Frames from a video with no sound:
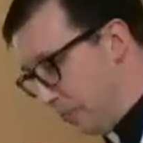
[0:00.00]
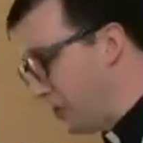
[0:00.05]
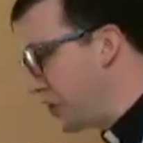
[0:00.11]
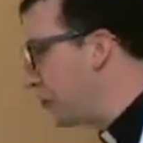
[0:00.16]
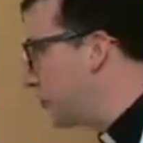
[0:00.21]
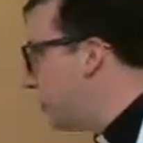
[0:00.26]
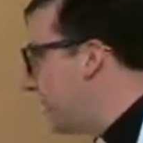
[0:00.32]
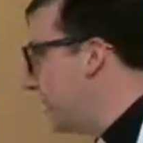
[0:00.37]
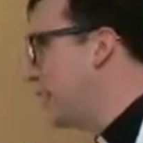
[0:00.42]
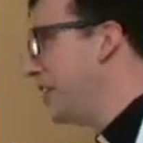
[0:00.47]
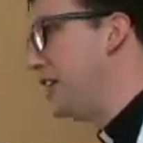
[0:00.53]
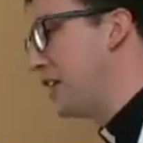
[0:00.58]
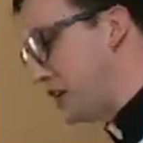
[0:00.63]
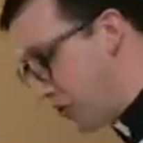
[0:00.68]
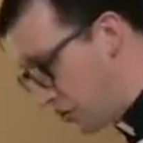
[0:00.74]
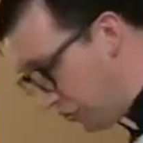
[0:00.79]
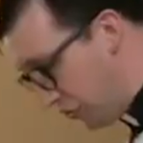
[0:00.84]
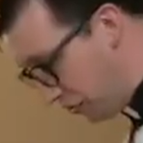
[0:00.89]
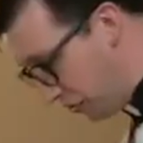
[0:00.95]
which means that
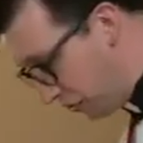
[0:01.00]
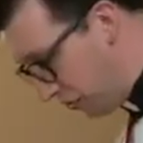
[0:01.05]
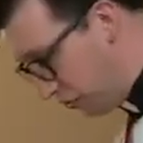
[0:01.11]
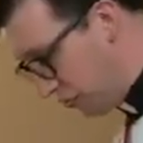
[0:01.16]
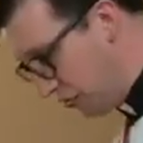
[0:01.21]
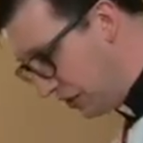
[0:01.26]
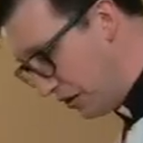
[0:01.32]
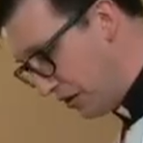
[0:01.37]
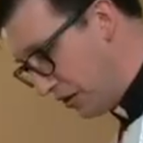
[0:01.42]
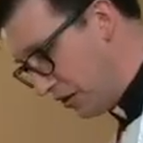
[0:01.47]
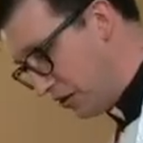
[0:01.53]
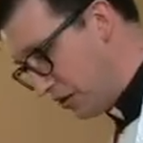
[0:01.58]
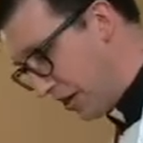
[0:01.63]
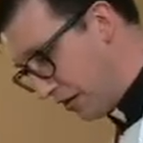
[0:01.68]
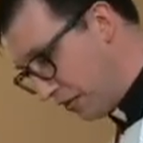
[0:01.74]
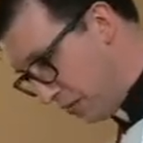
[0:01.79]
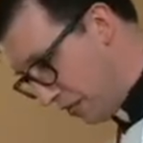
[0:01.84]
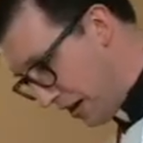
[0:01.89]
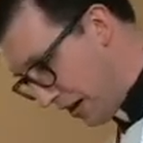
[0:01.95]
you too
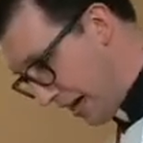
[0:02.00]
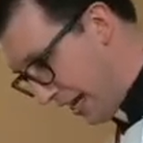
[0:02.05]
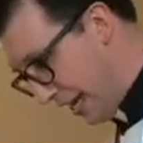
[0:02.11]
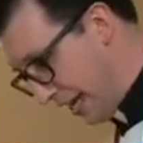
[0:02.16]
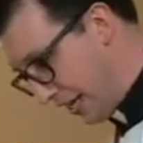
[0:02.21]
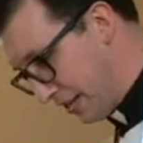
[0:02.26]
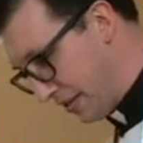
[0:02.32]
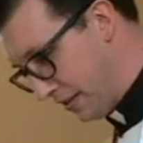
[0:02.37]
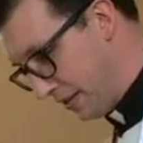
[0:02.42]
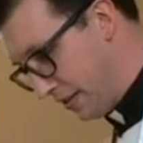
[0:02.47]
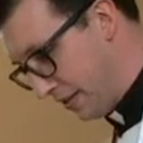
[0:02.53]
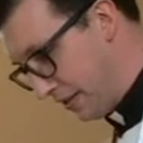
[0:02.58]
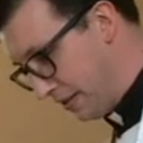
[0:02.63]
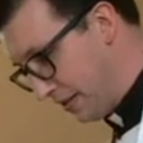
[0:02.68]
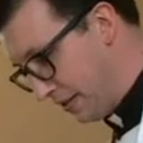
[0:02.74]
shall rise.